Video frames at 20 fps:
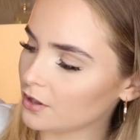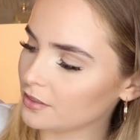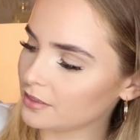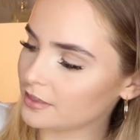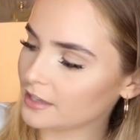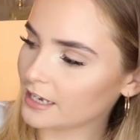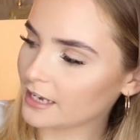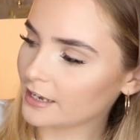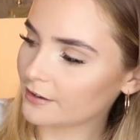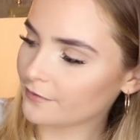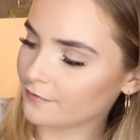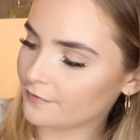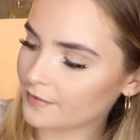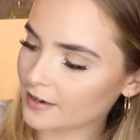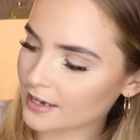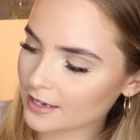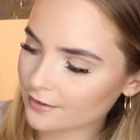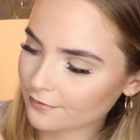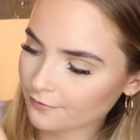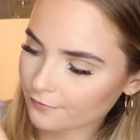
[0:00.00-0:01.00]
got the
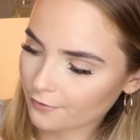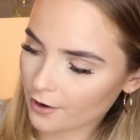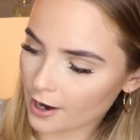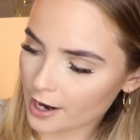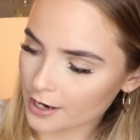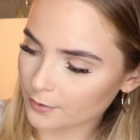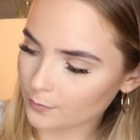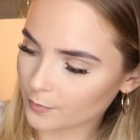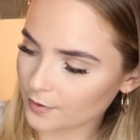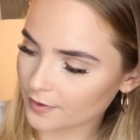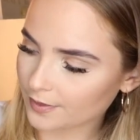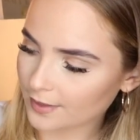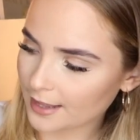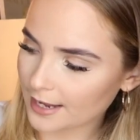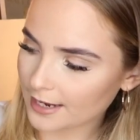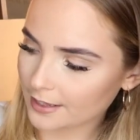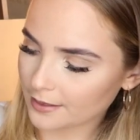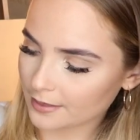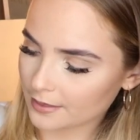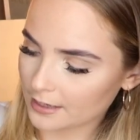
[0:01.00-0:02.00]
V front with
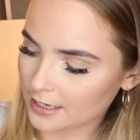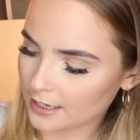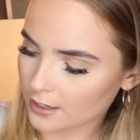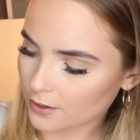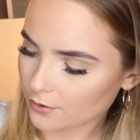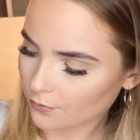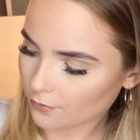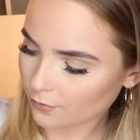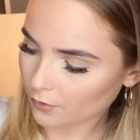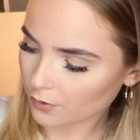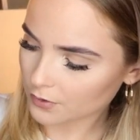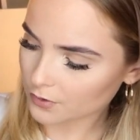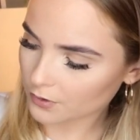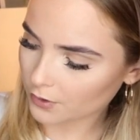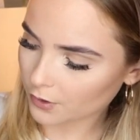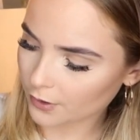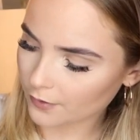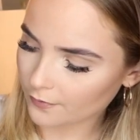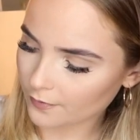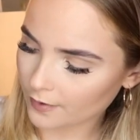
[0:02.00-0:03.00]
like the
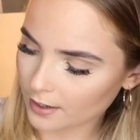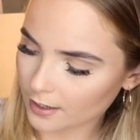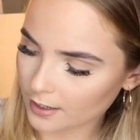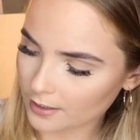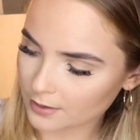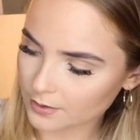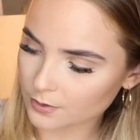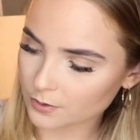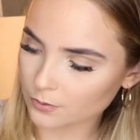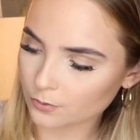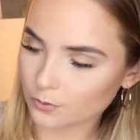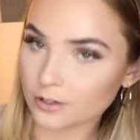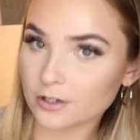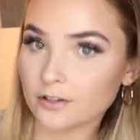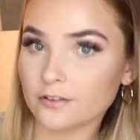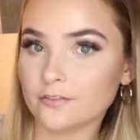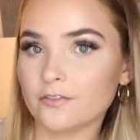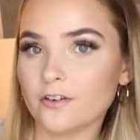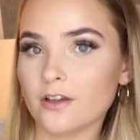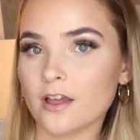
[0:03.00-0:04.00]
crossover sort
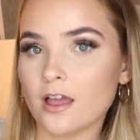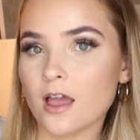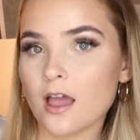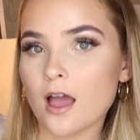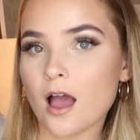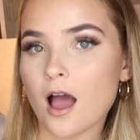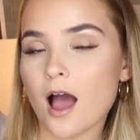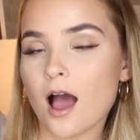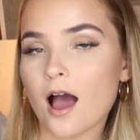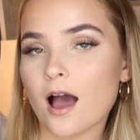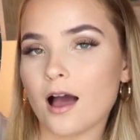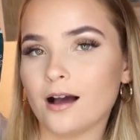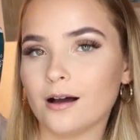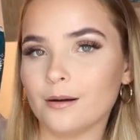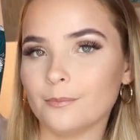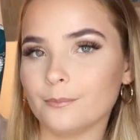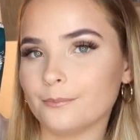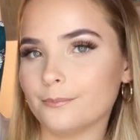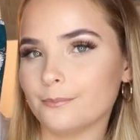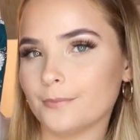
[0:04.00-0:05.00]
of
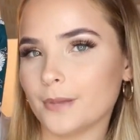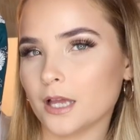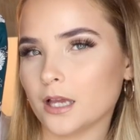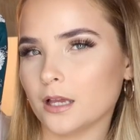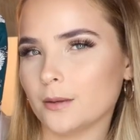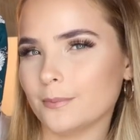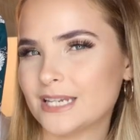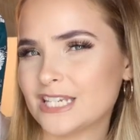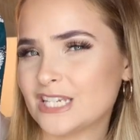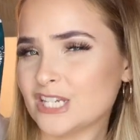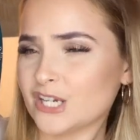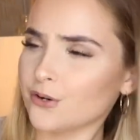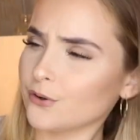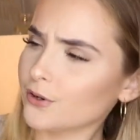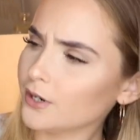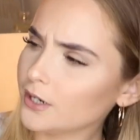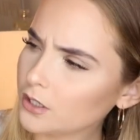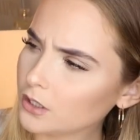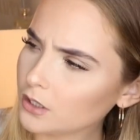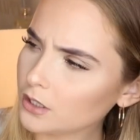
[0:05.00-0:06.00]

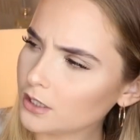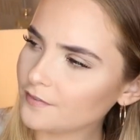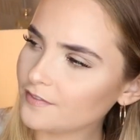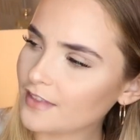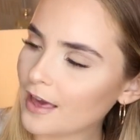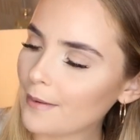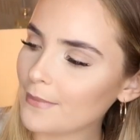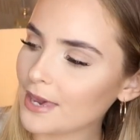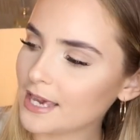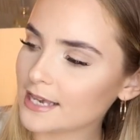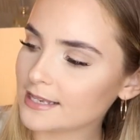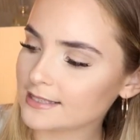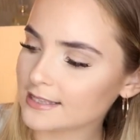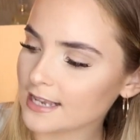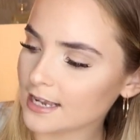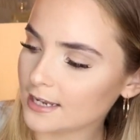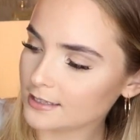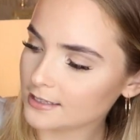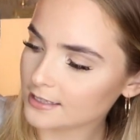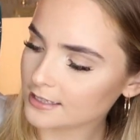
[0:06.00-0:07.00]
material, if that makes
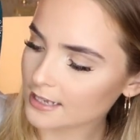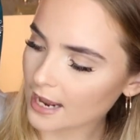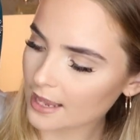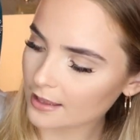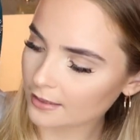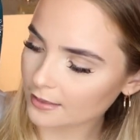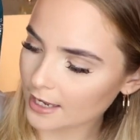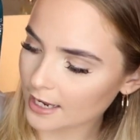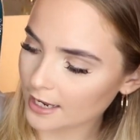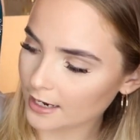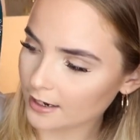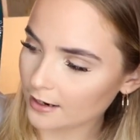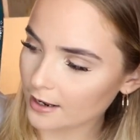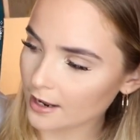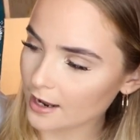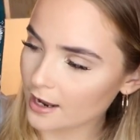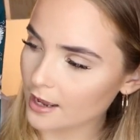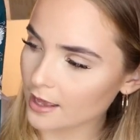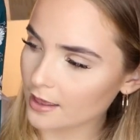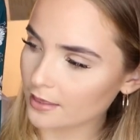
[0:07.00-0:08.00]
sense. And then
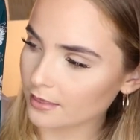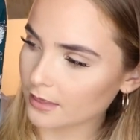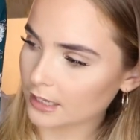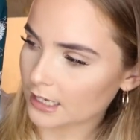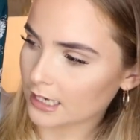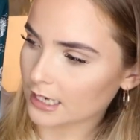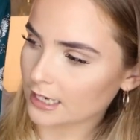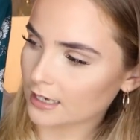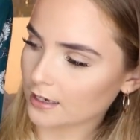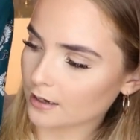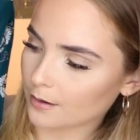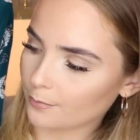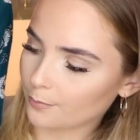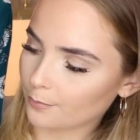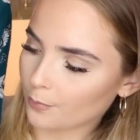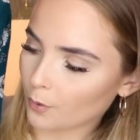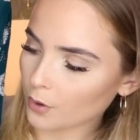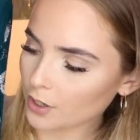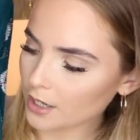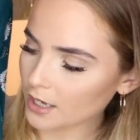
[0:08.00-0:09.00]
the
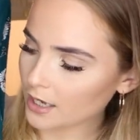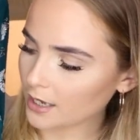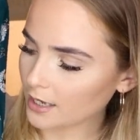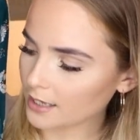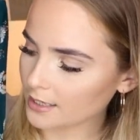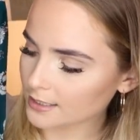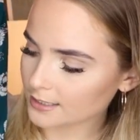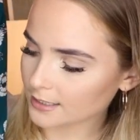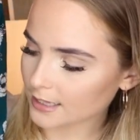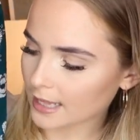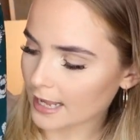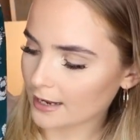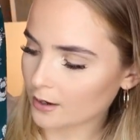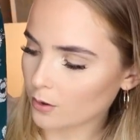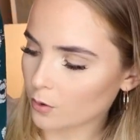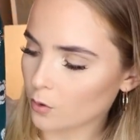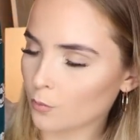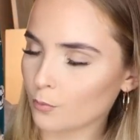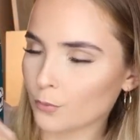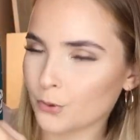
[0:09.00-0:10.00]
body is
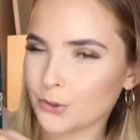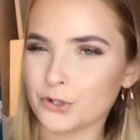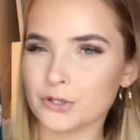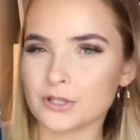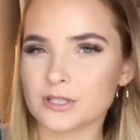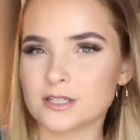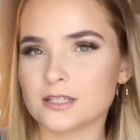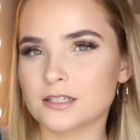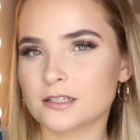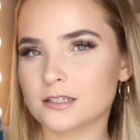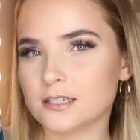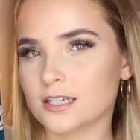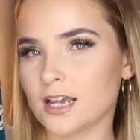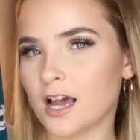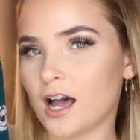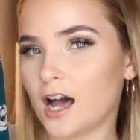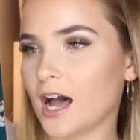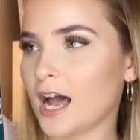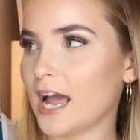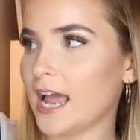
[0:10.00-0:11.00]
like almost
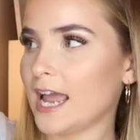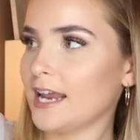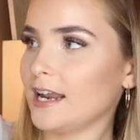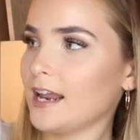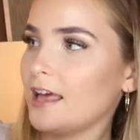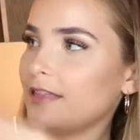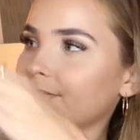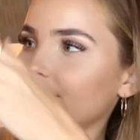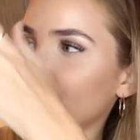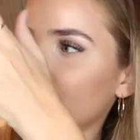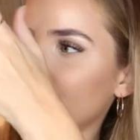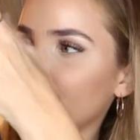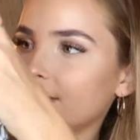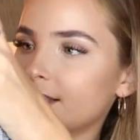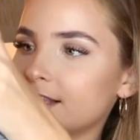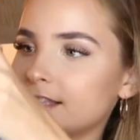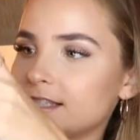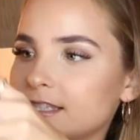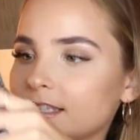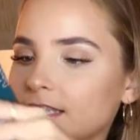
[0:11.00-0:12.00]
tight, and then
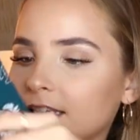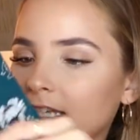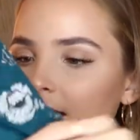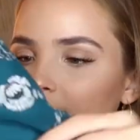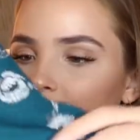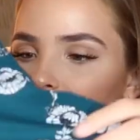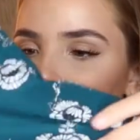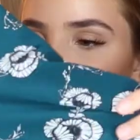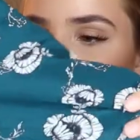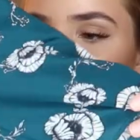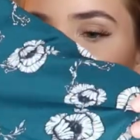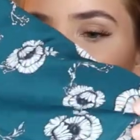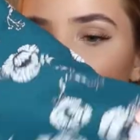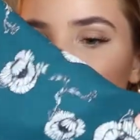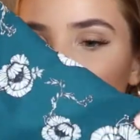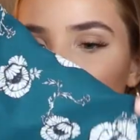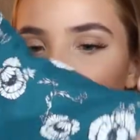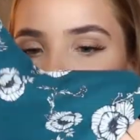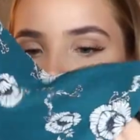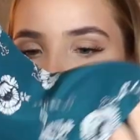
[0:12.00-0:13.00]
the sleeves
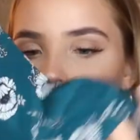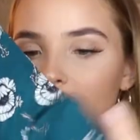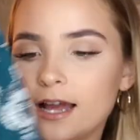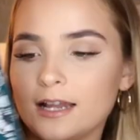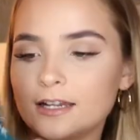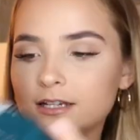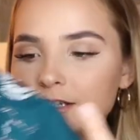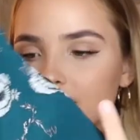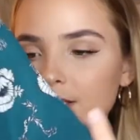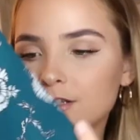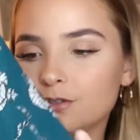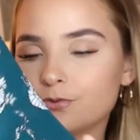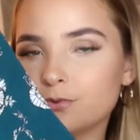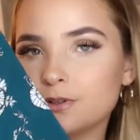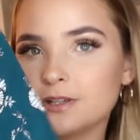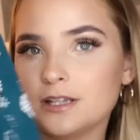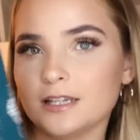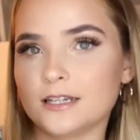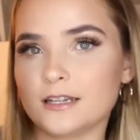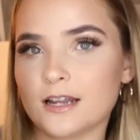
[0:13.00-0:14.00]
go out into this
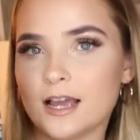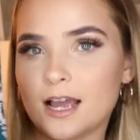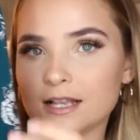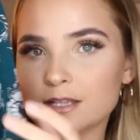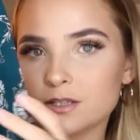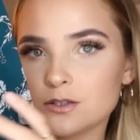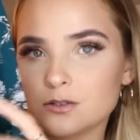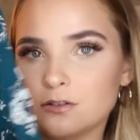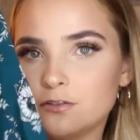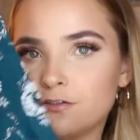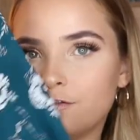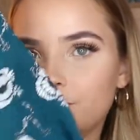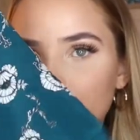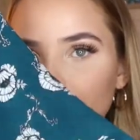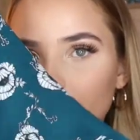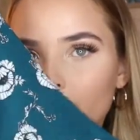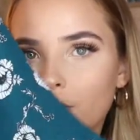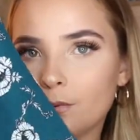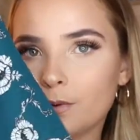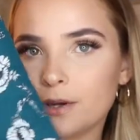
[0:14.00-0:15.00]
really nice sort of
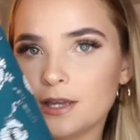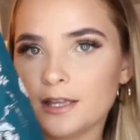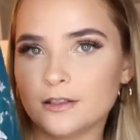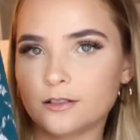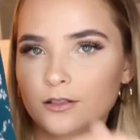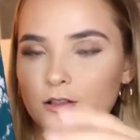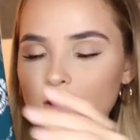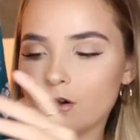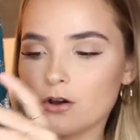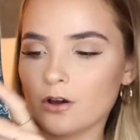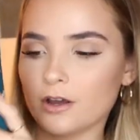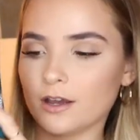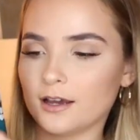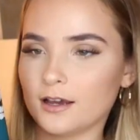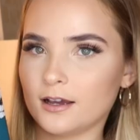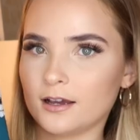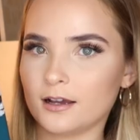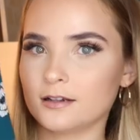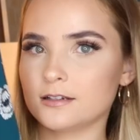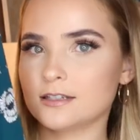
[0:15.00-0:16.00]
flowy
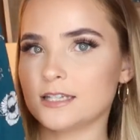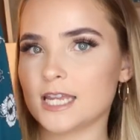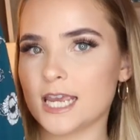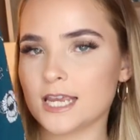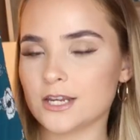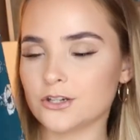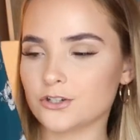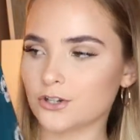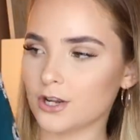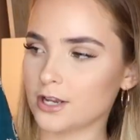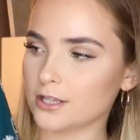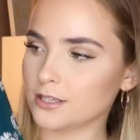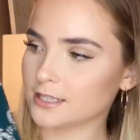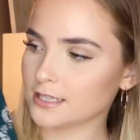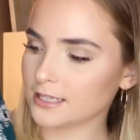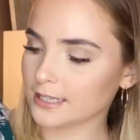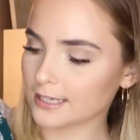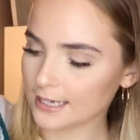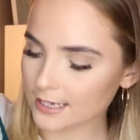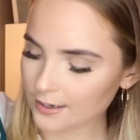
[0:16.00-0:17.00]
longer
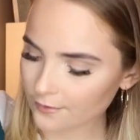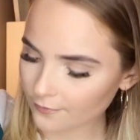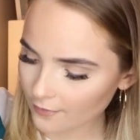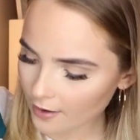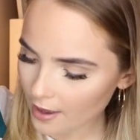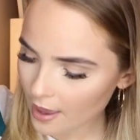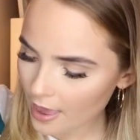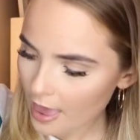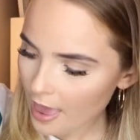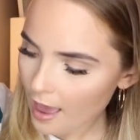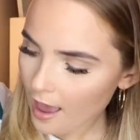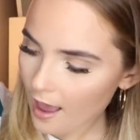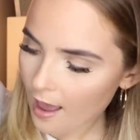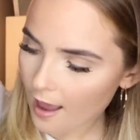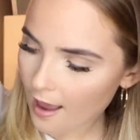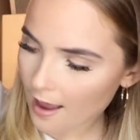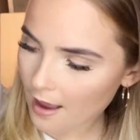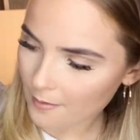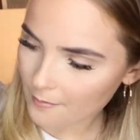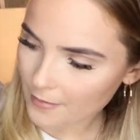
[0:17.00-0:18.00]
t-shirt sleeve.
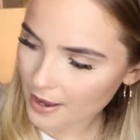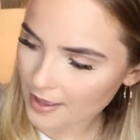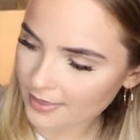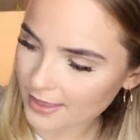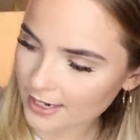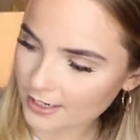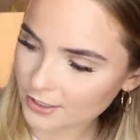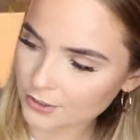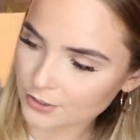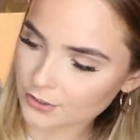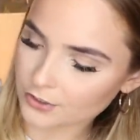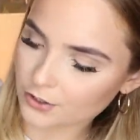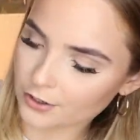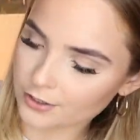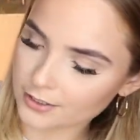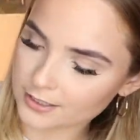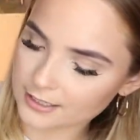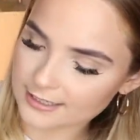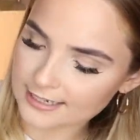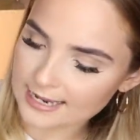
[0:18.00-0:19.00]
And then it just
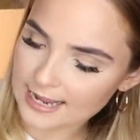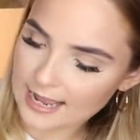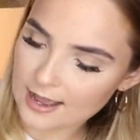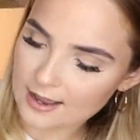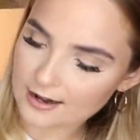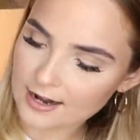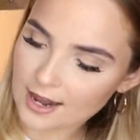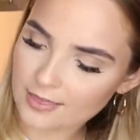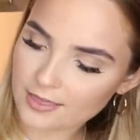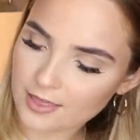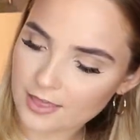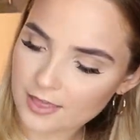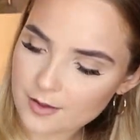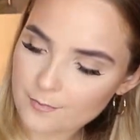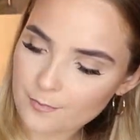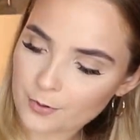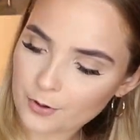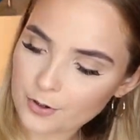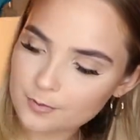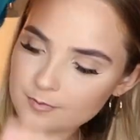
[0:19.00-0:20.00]
goes down, and then
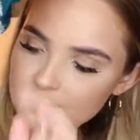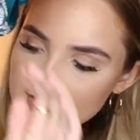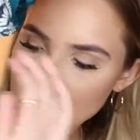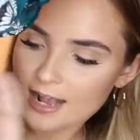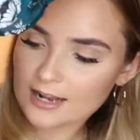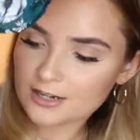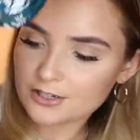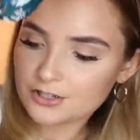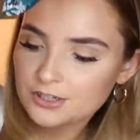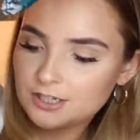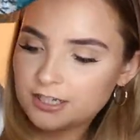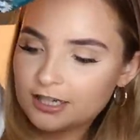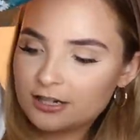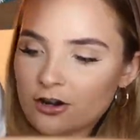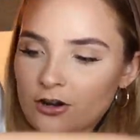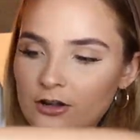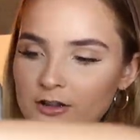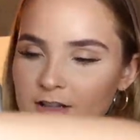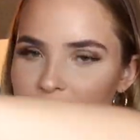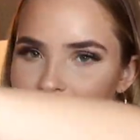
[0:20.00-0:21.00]
the bottom's actually
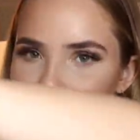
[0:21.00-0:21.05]
got